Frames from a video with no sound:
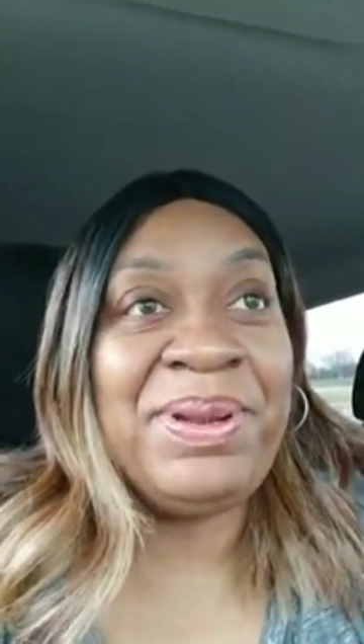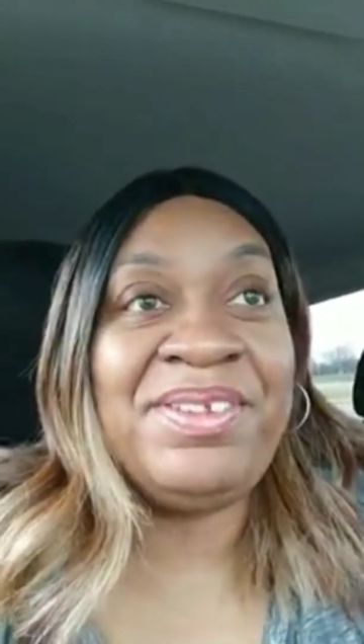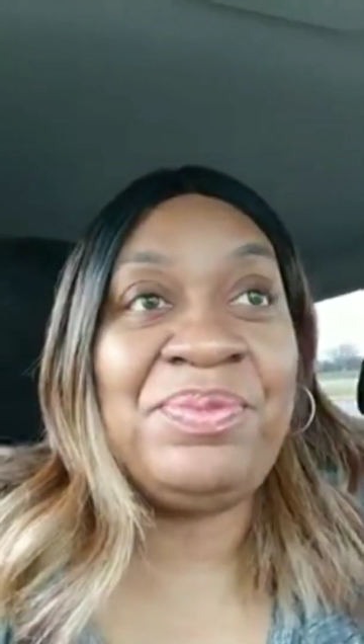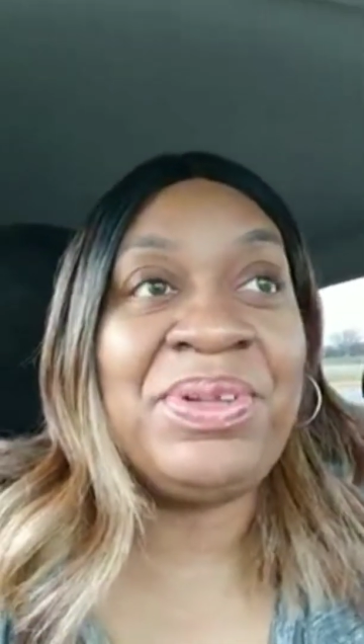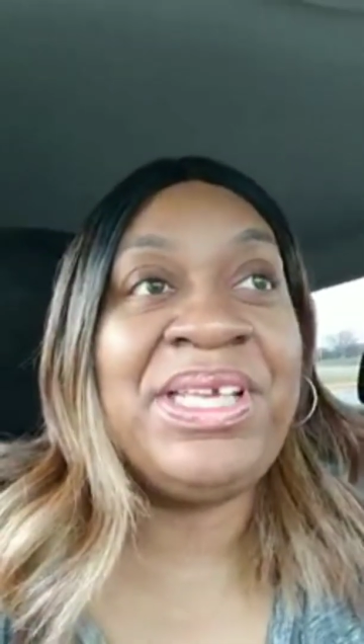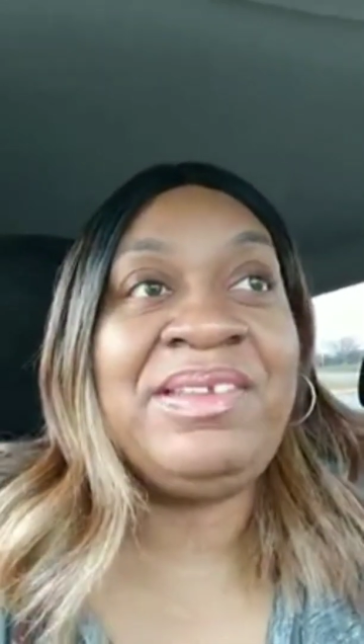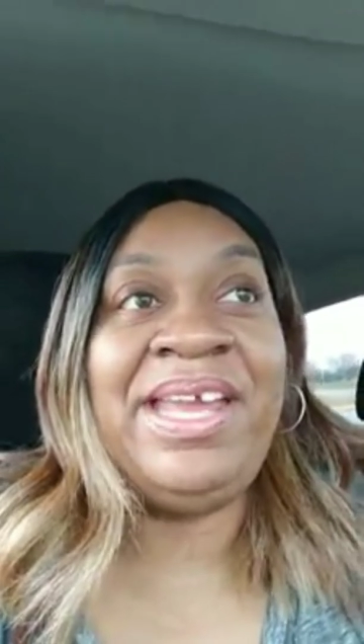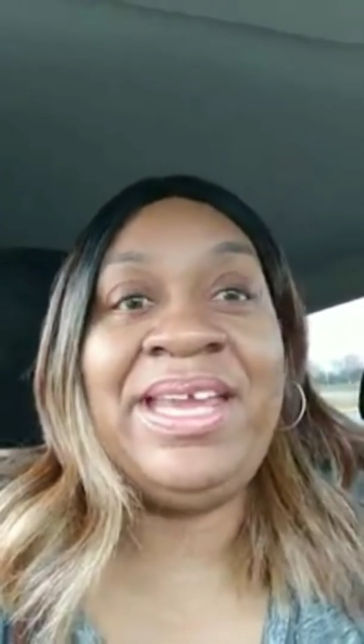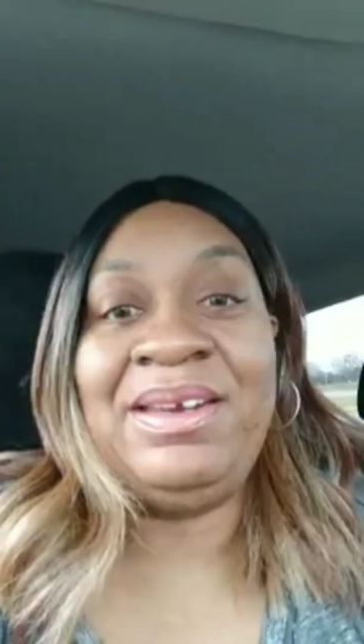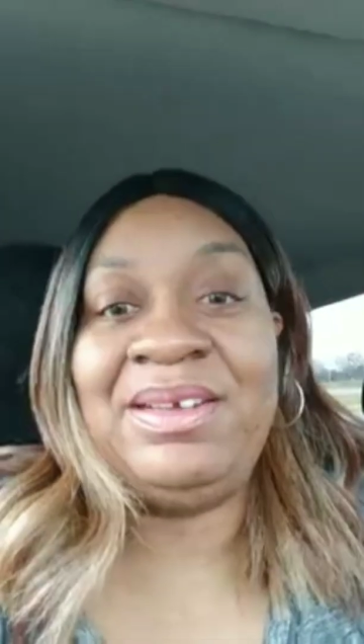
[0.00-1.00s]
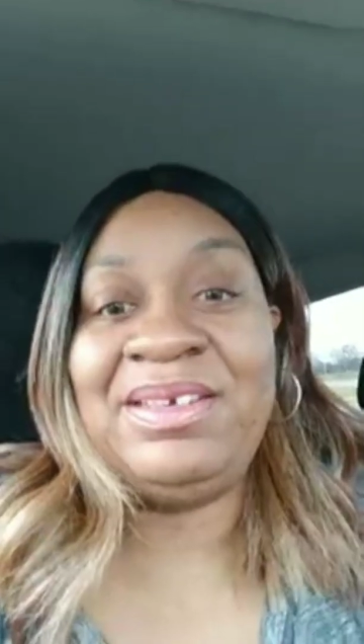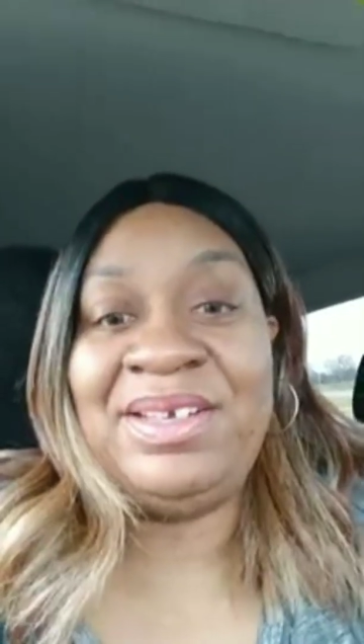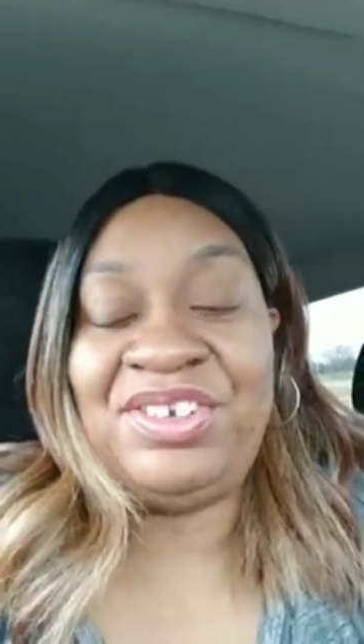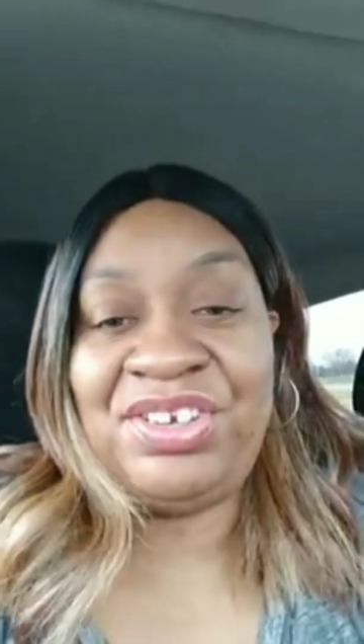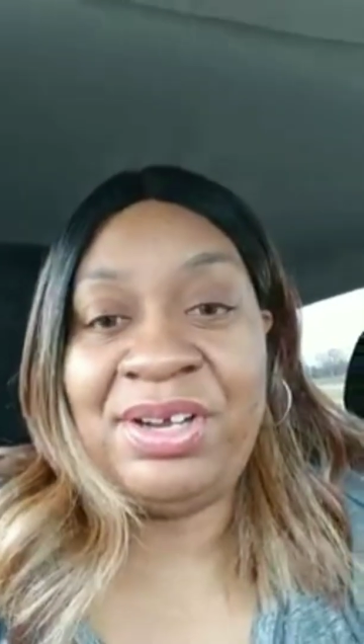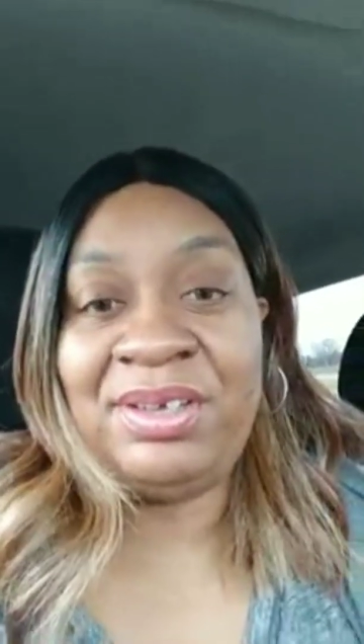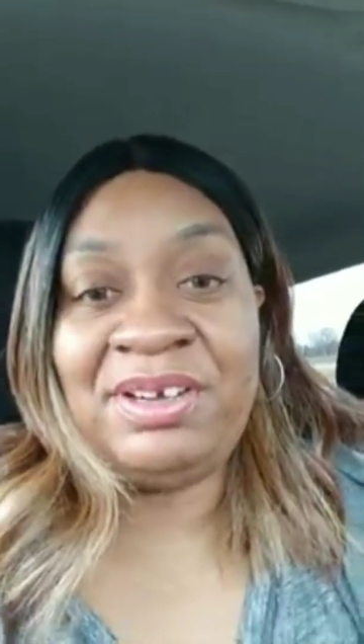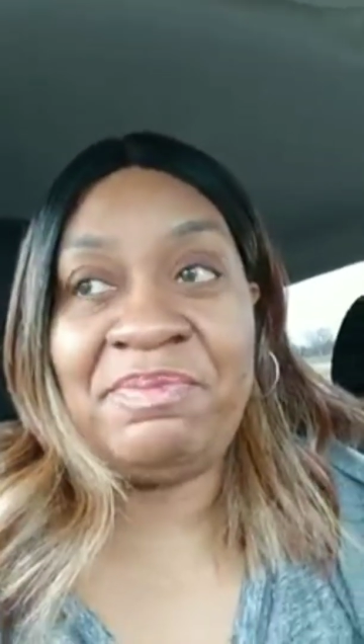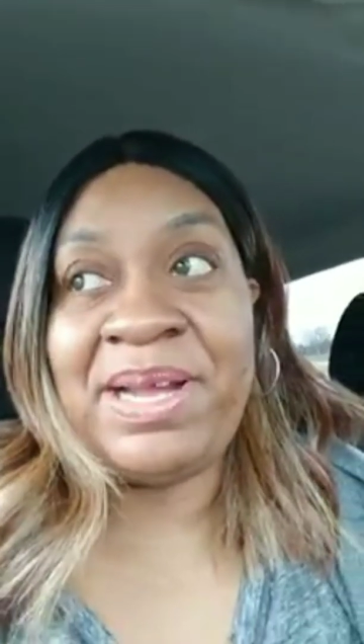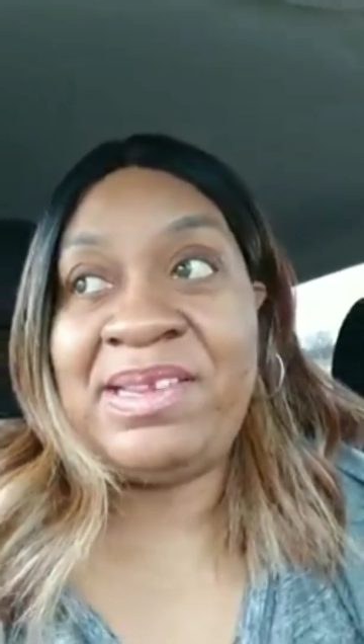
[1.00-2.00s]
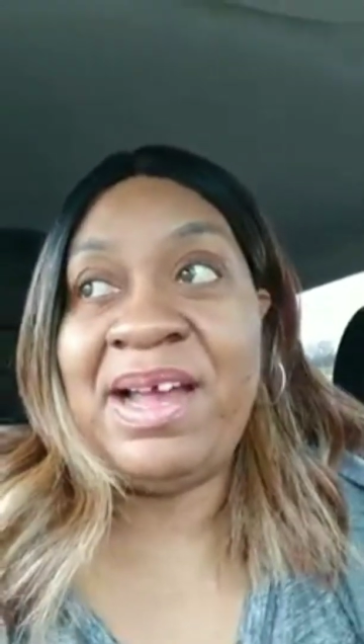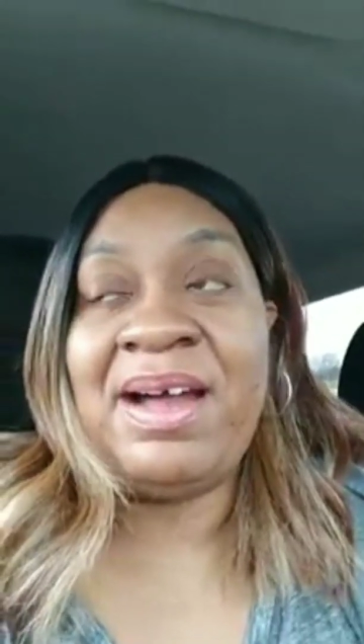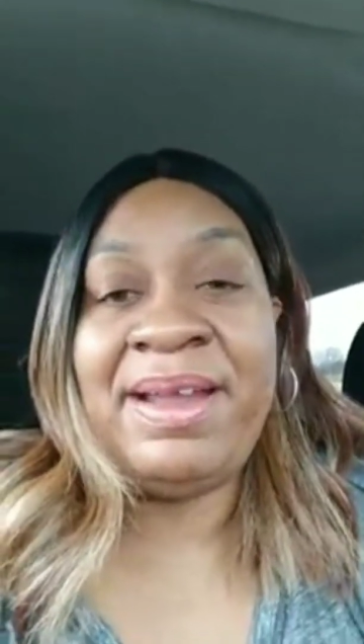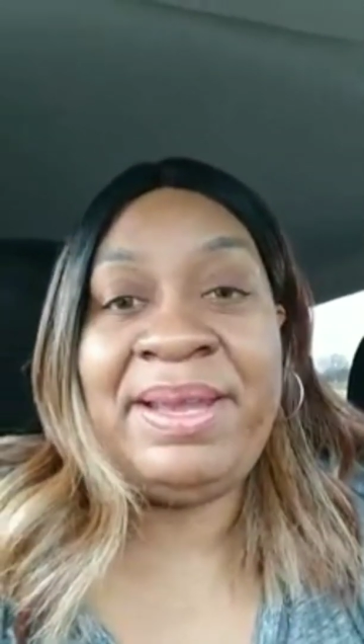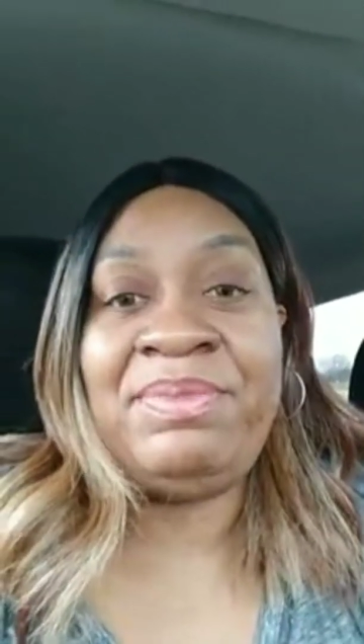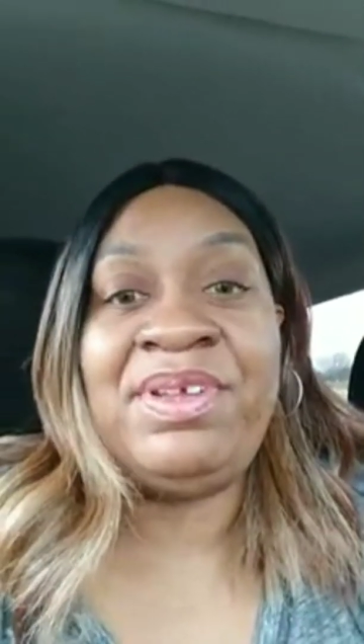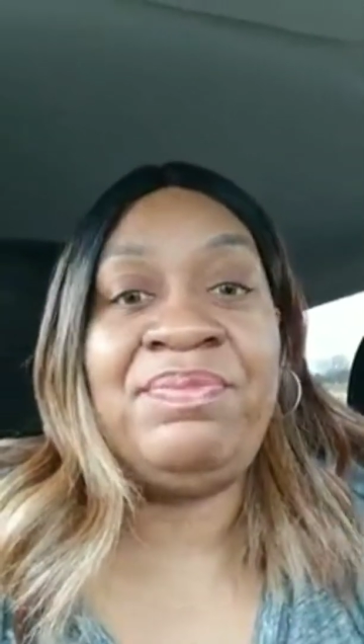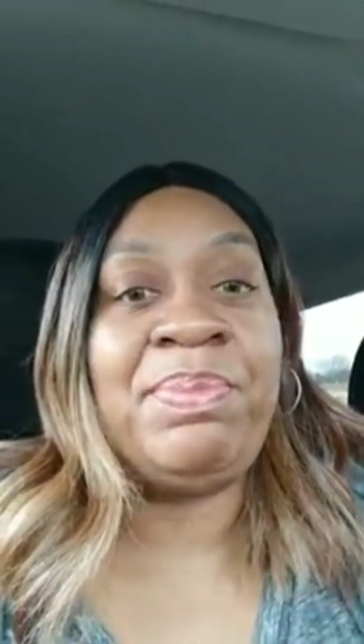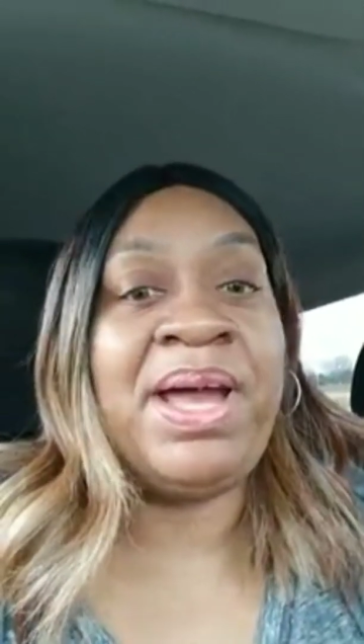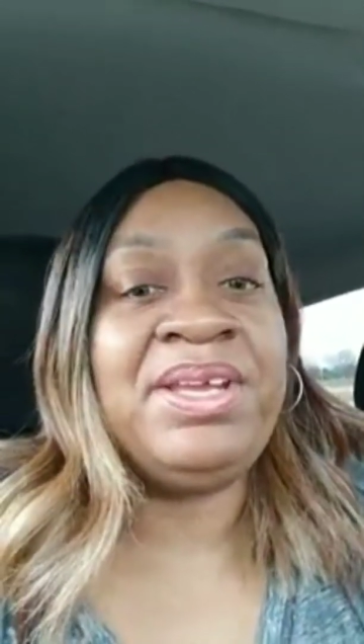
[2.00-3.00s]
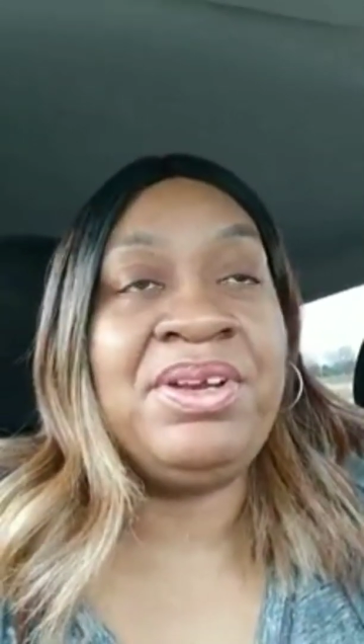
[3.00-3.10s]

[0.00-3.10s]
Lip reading: but it's really taken a good chunk of my time to buy,